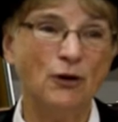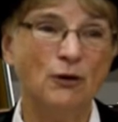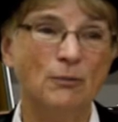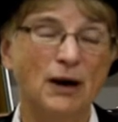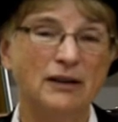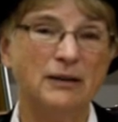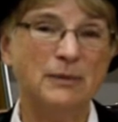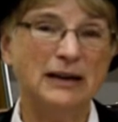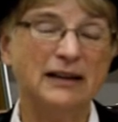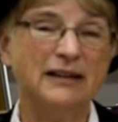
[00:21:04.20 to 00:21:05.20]
home on the
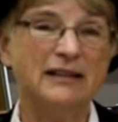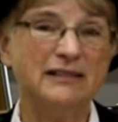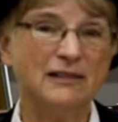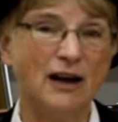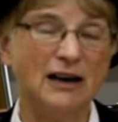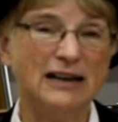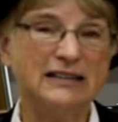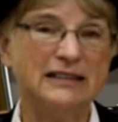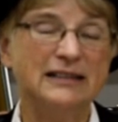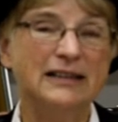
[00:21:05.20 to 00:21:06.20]
middle of this
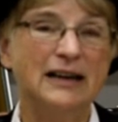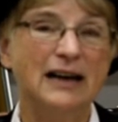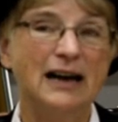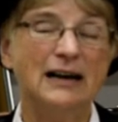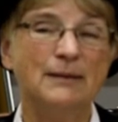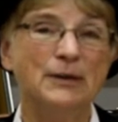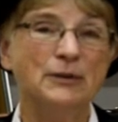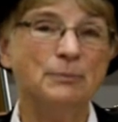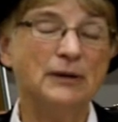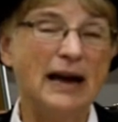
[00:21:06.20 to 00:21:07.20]
lot. Um,
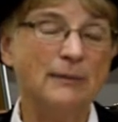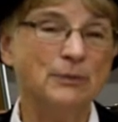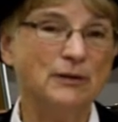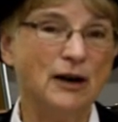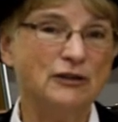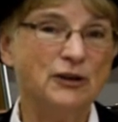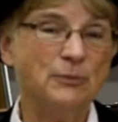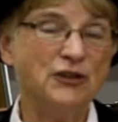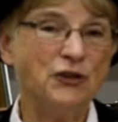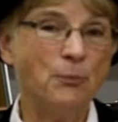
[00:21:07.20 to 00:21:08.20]
it had belonged to
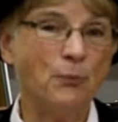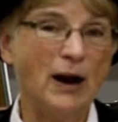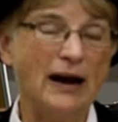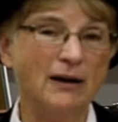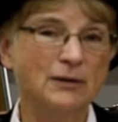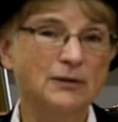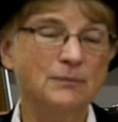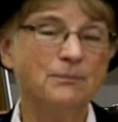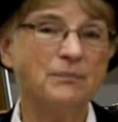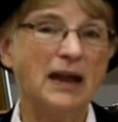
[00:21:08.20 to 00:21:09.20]
Mr. Brown.
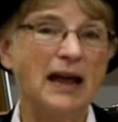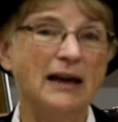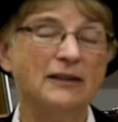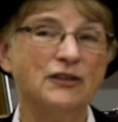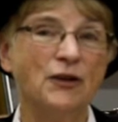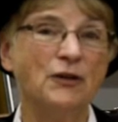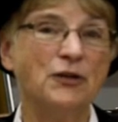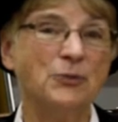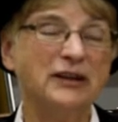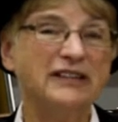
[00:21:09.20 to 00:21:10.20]
And so
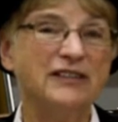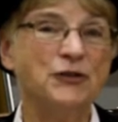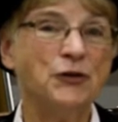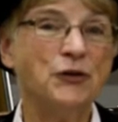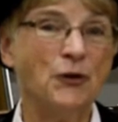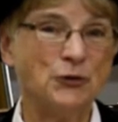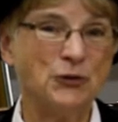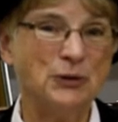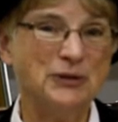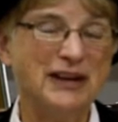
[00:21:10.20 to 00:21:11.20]
the Three Sisters Oak
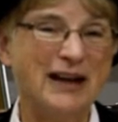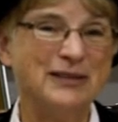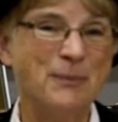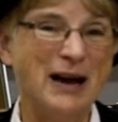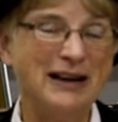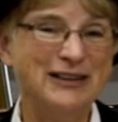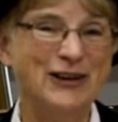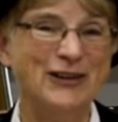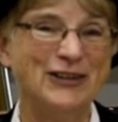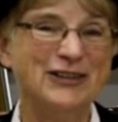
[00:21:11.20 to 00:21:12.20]
Tree was out in the
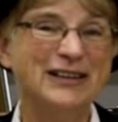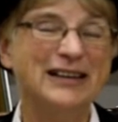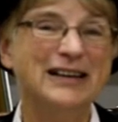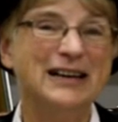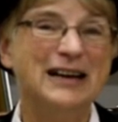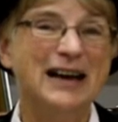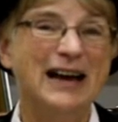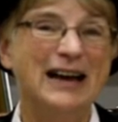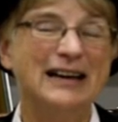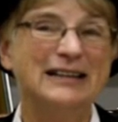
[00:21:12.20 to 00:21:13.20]
backyard.
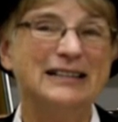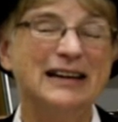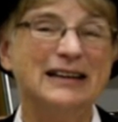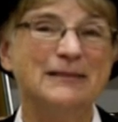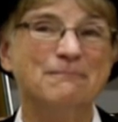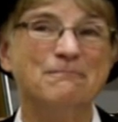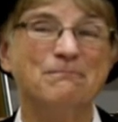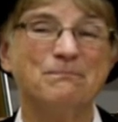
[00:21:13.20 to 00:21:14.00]
And um,